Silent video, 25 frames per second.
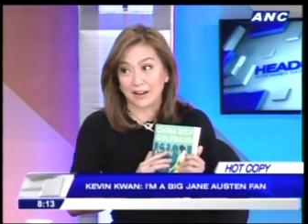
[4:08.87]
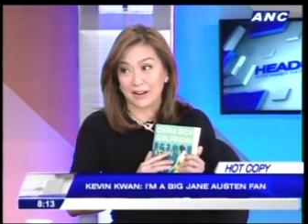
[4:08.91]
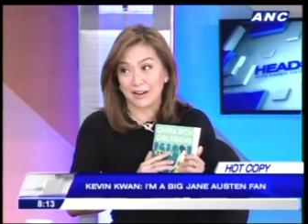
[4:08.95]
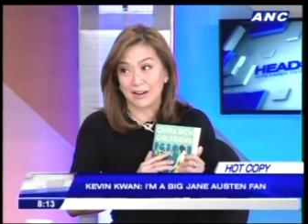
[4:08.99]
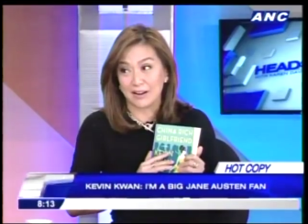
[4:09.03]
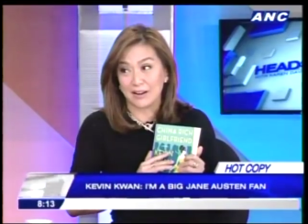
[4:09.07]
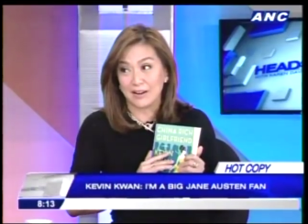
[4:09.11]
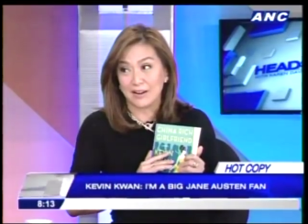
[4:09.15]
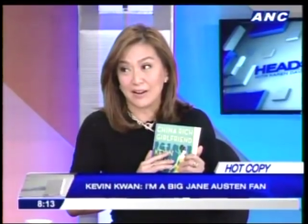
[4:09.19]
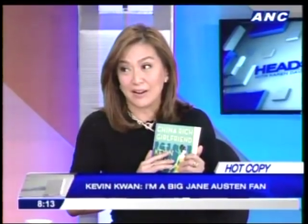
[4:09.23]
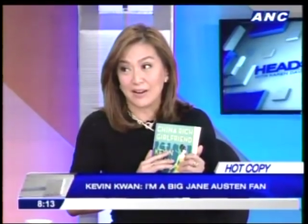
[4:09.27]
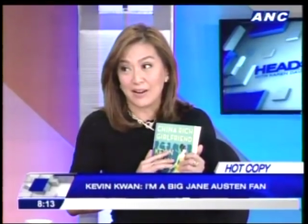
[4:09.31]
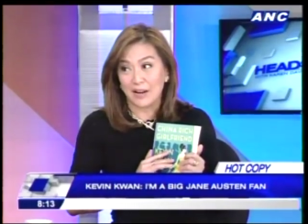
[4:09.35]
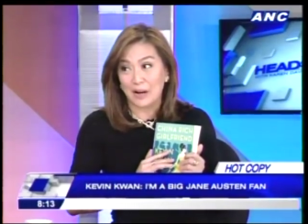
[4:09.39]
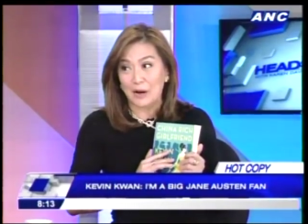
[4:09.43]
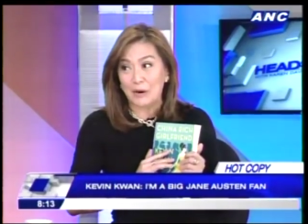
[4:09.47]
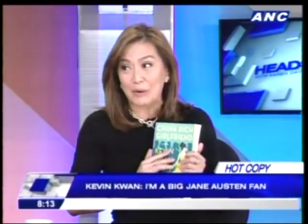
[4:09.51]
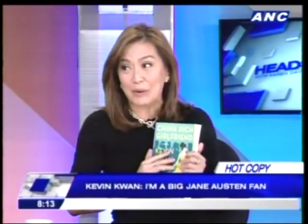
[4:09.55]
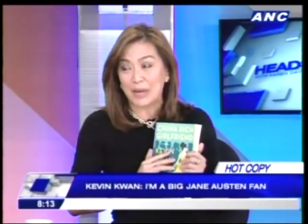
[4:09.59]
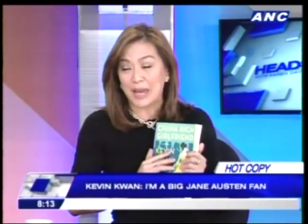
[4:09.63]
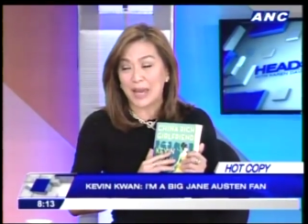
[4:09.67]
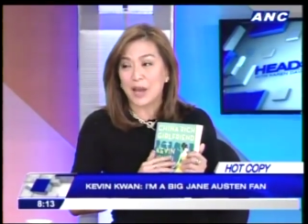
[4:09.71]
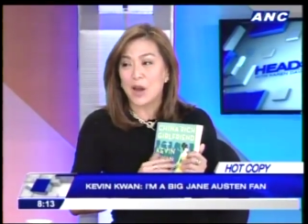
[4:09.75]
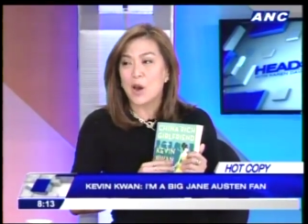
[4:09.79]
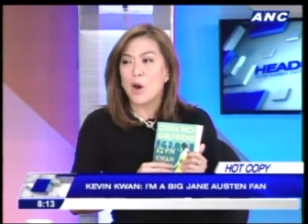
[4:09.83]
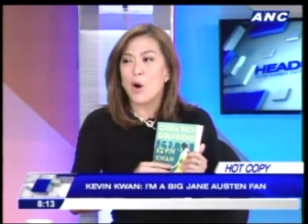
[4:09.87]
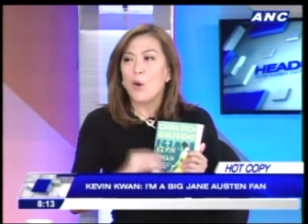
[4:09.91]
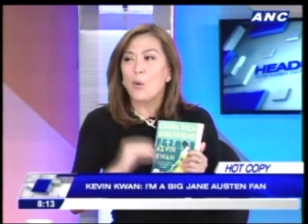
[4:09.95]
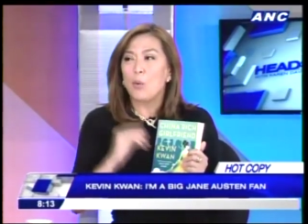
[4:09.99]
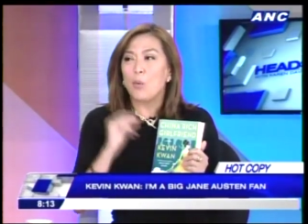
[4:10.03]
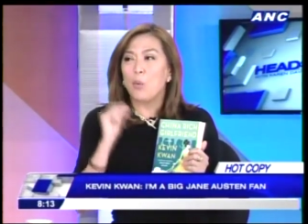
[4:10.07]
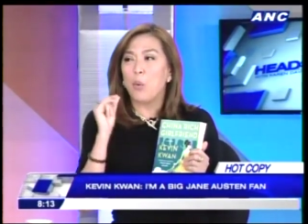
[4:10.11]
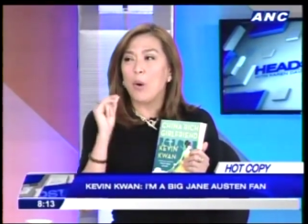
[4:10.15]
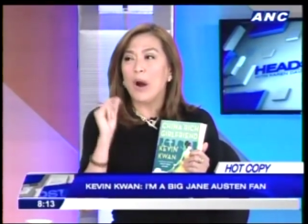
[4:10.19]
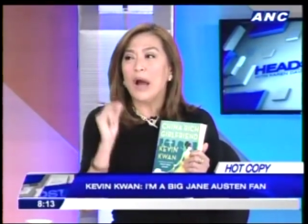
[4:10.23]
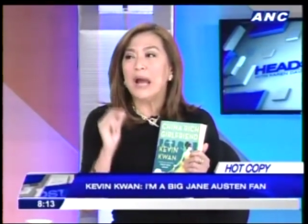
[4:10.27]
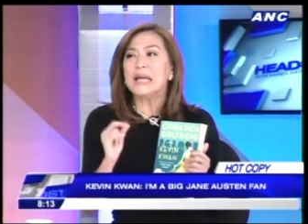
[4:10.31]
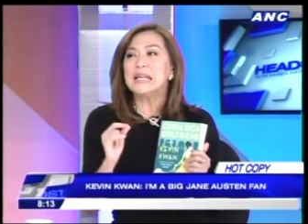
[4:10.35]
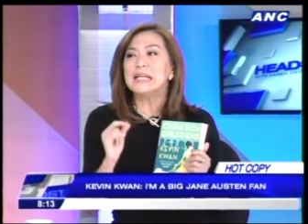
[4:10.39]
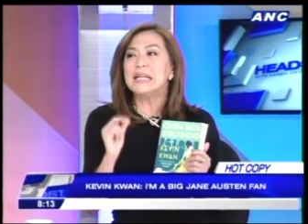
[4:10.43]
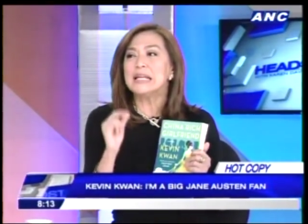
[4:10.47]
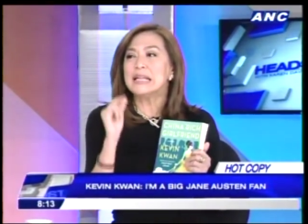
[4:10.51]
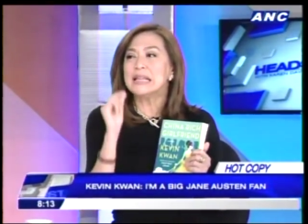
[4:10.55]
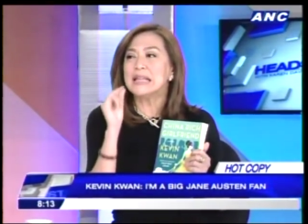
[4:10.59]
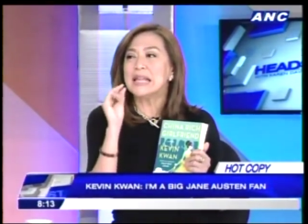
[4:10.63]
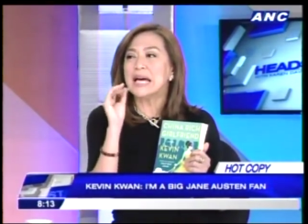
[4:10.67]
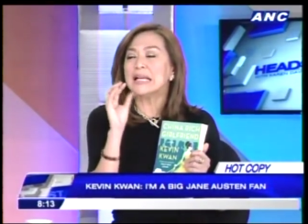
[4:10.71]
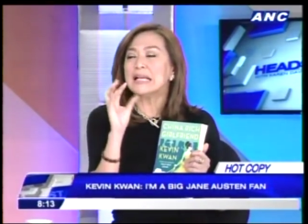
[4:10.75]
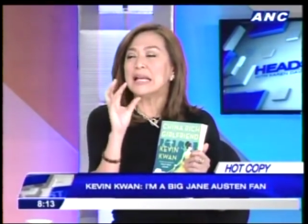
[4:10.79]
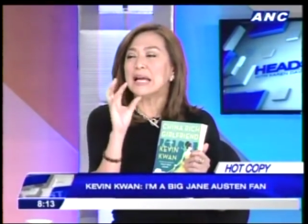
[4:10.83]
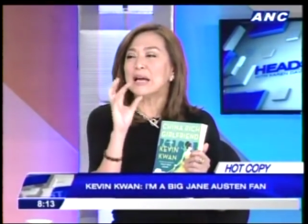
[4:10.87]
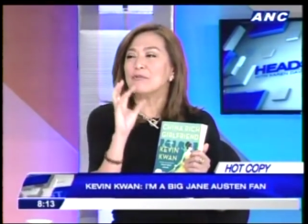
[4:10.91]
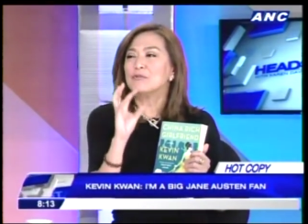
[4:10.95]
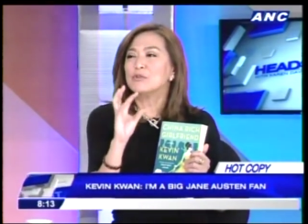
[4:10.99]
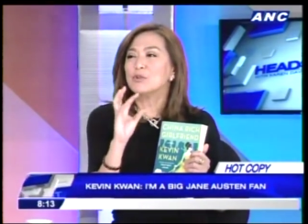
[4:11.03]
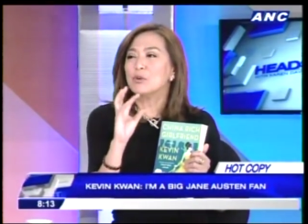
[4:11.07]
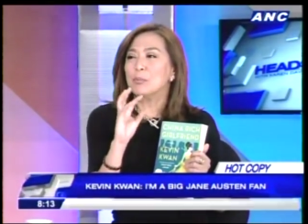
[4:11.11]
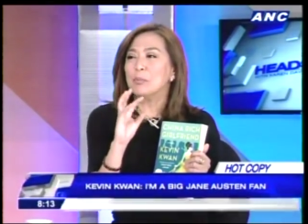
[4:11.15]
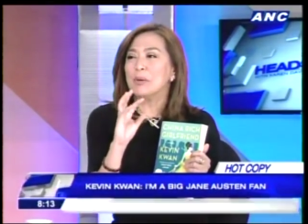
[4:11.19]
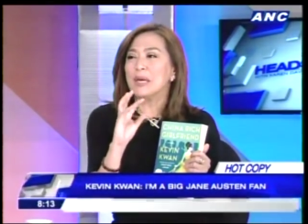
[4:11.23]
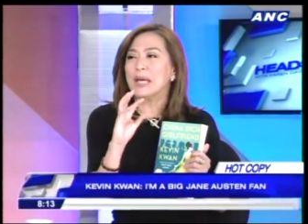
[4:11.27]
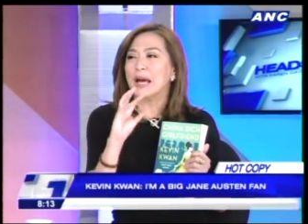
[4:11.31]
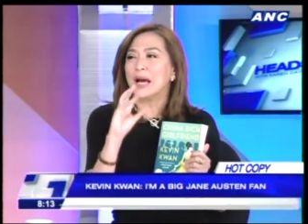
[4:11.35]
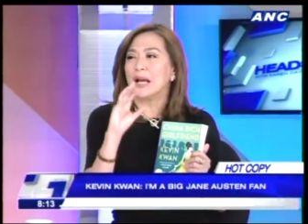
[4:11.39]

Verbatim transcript: Yeah. Okay, why did that have to be